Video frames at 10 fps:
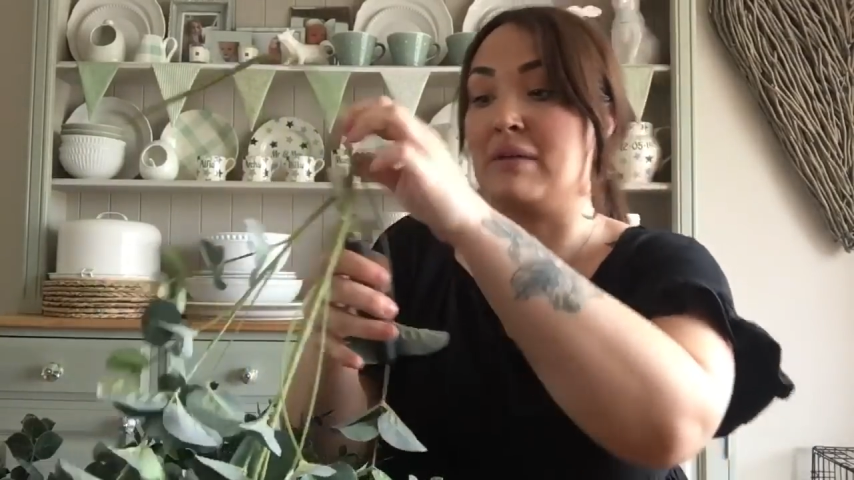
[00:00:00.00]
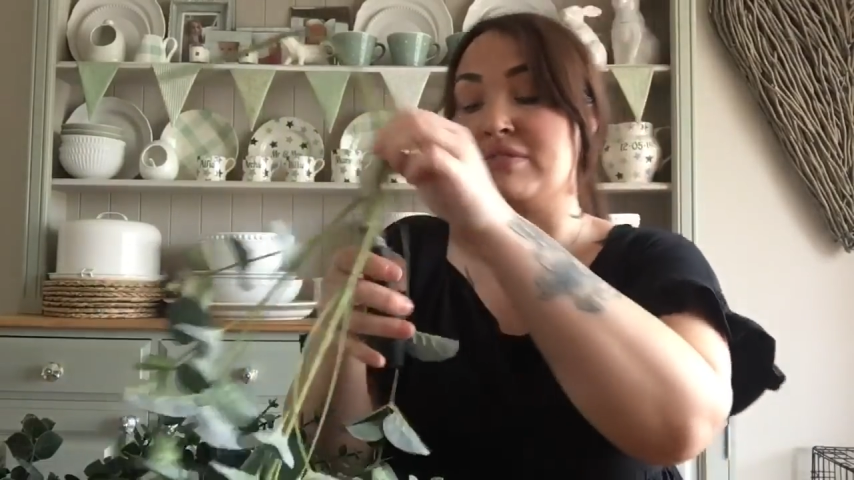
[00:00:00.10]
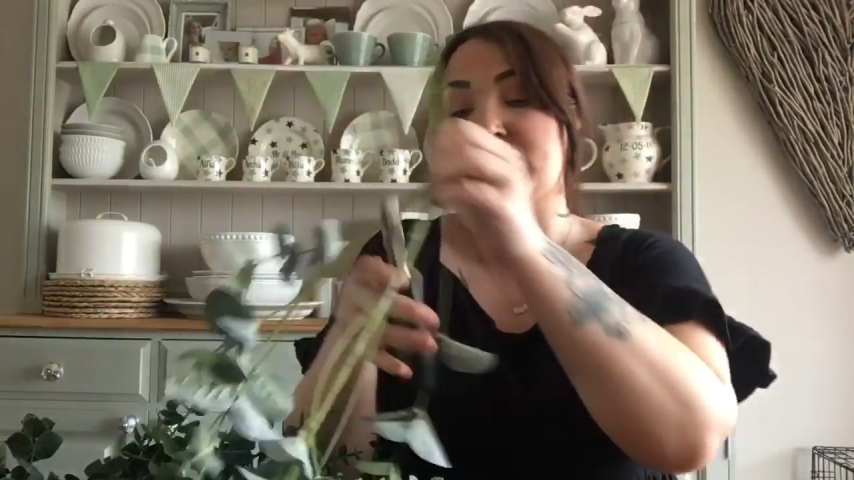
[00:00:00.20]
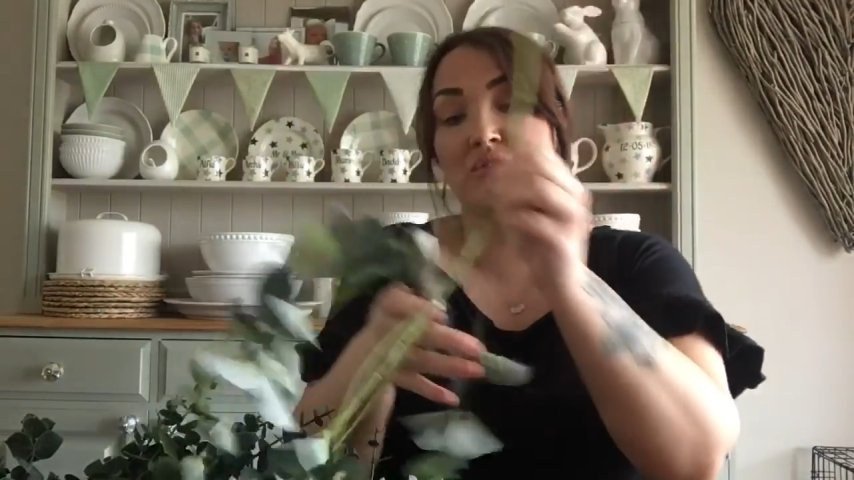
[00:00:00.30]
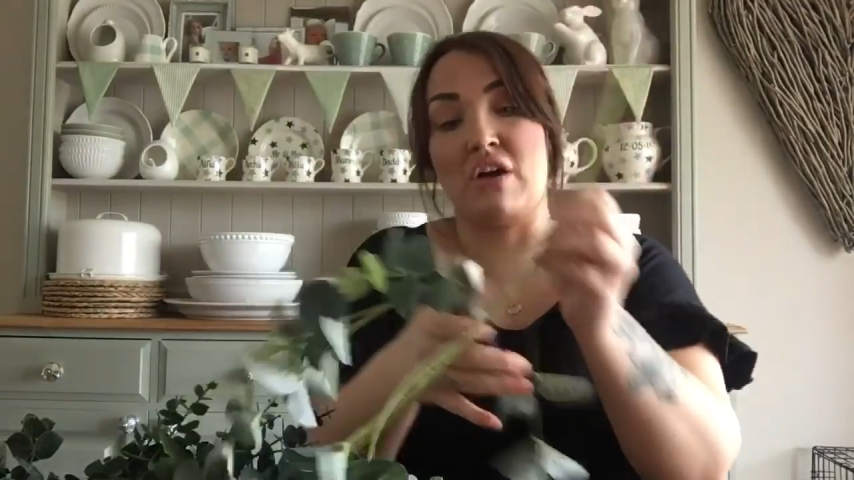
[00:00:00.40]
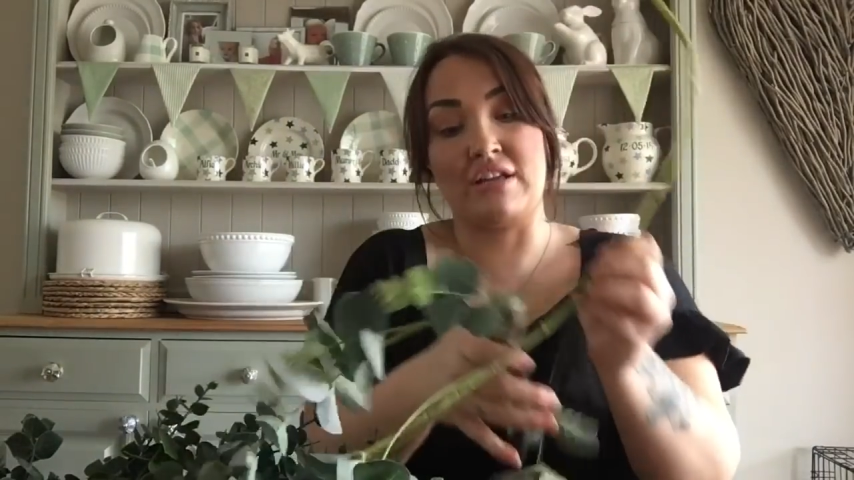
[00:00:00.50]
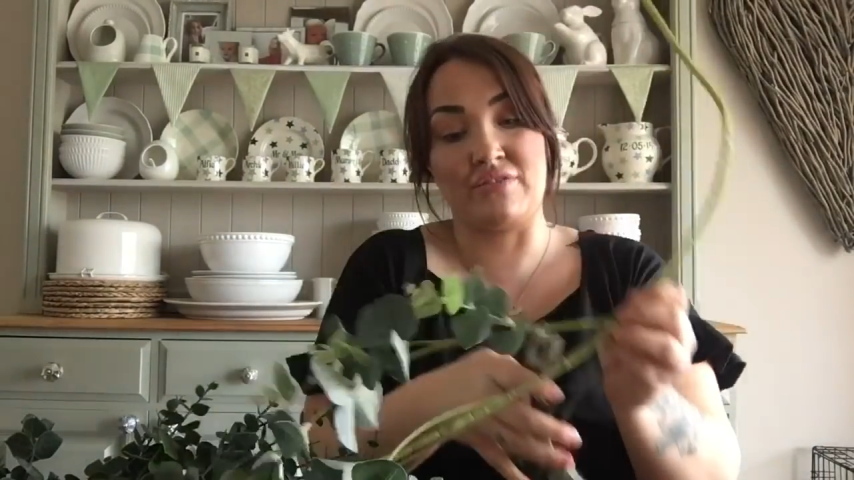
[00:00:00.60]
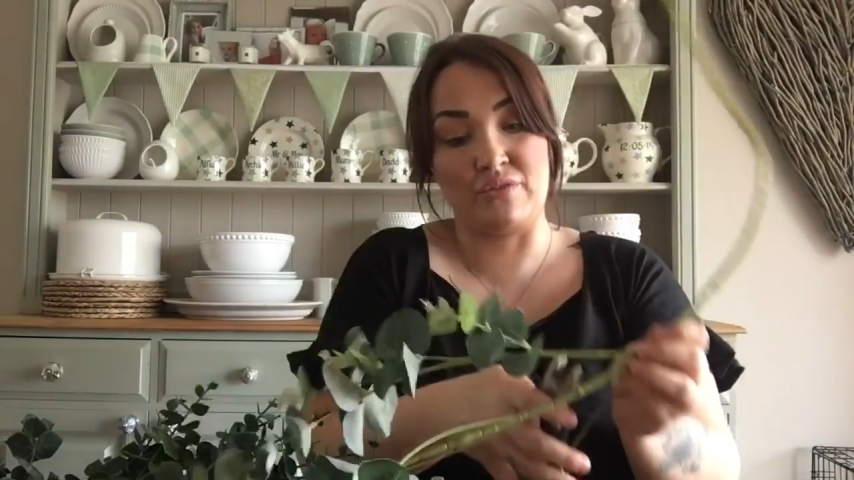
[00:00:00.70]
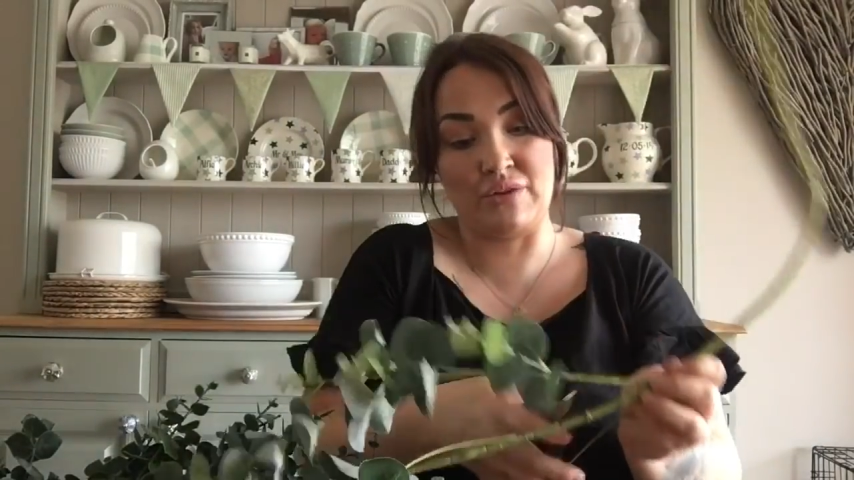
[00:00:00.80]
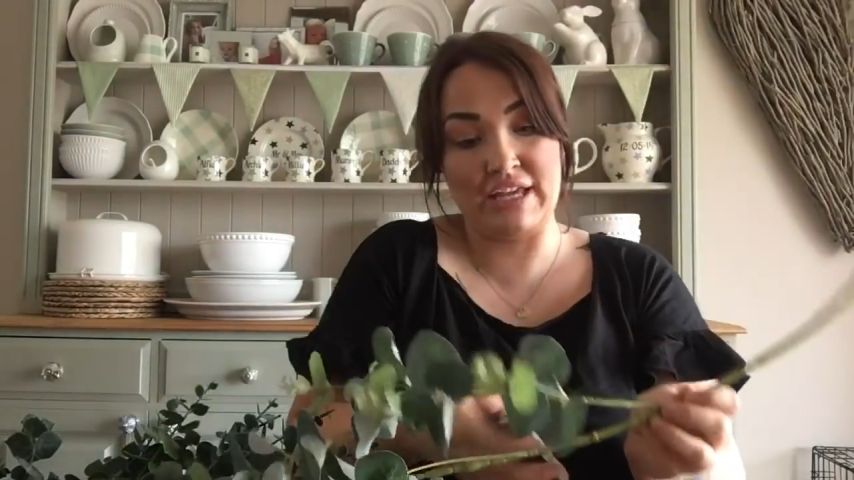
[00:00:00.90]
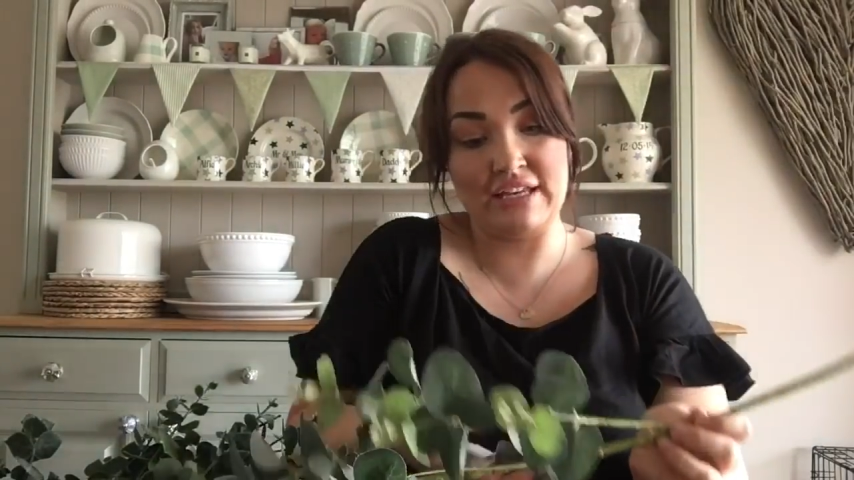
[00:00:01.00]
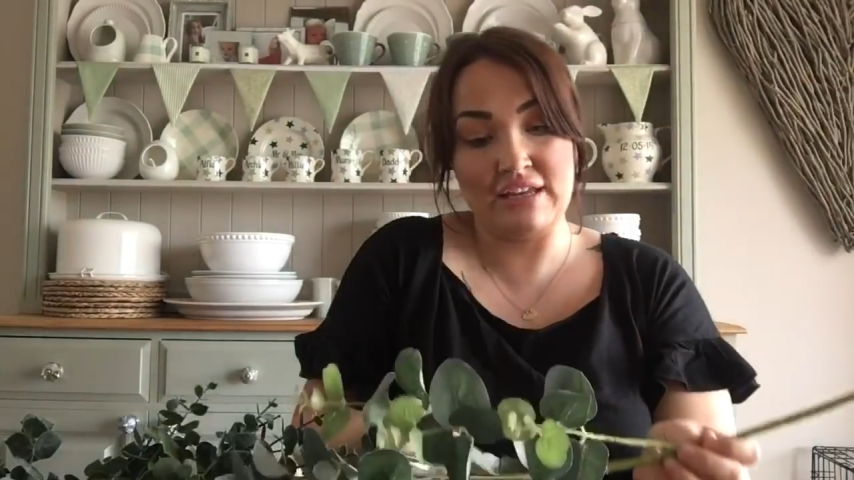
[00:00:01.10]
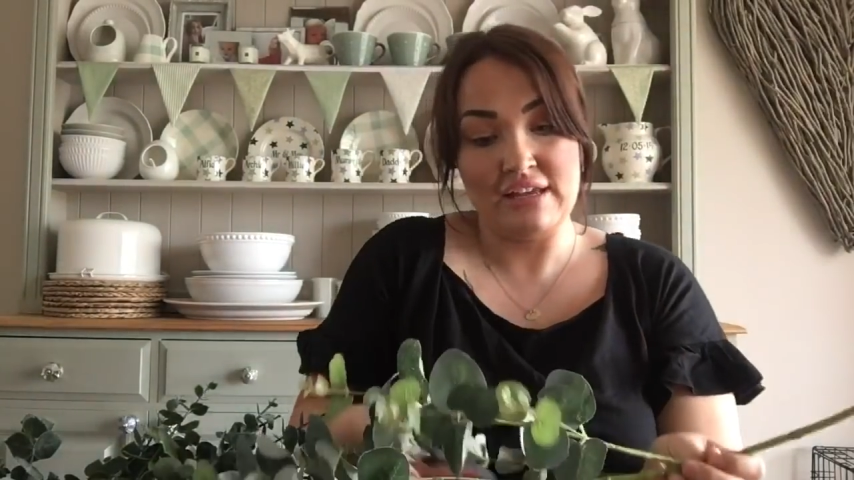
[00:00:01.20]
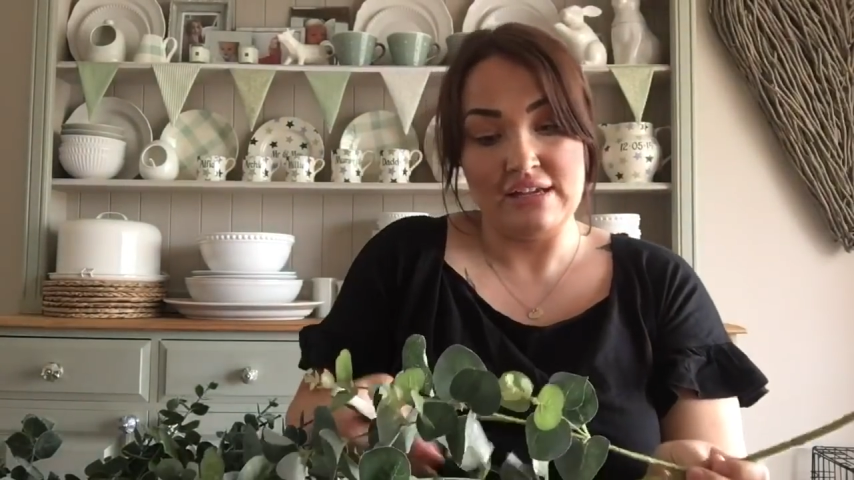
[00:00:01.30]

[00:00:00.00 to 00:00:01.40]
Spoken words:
which is kind of annoying.